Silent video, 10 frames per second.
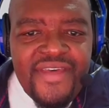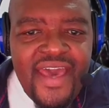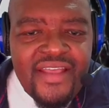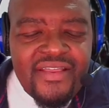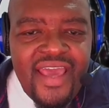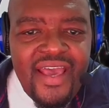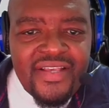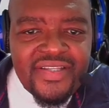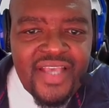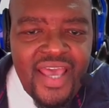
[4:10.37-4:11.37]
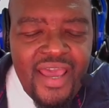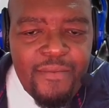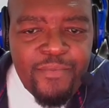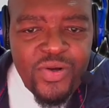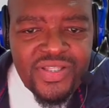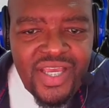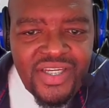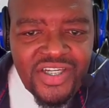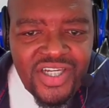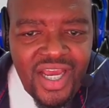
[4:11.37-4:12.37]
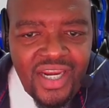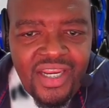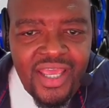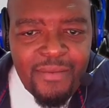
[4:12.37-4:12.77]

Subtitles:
that as a potential